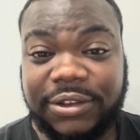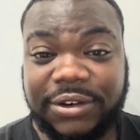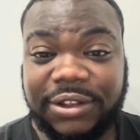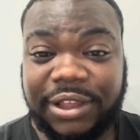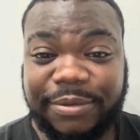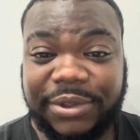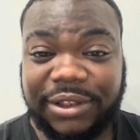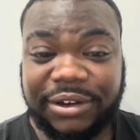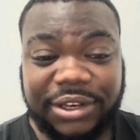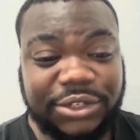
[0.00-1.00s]
You get me?
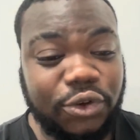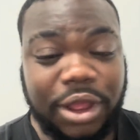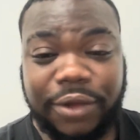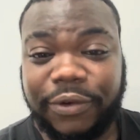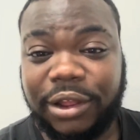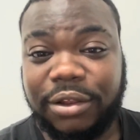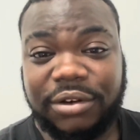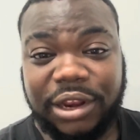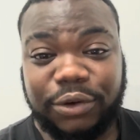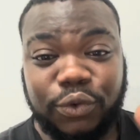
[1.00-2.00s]
There's no other
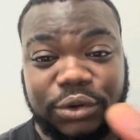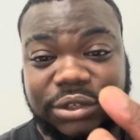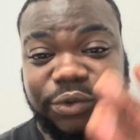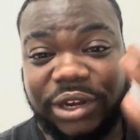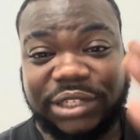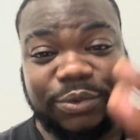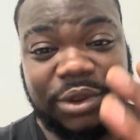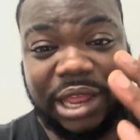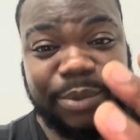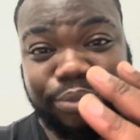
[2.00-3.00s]
that talks the realest.
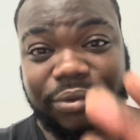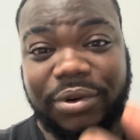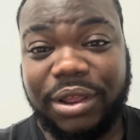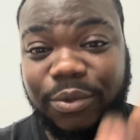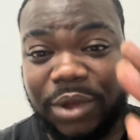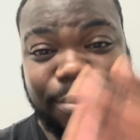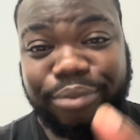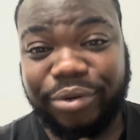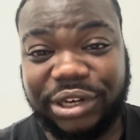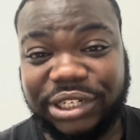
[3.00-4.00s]
What I'm
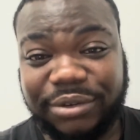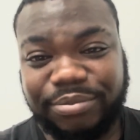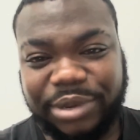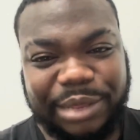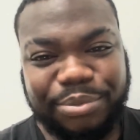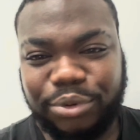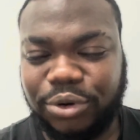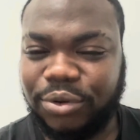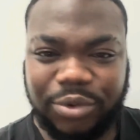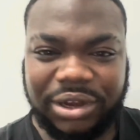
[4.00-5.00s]
preaching, people
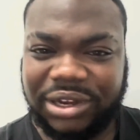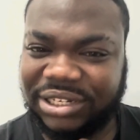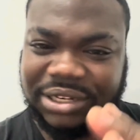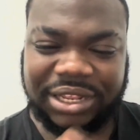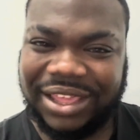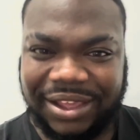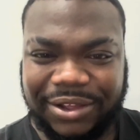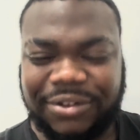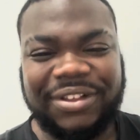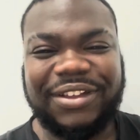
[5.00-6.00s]
don't want this to get out.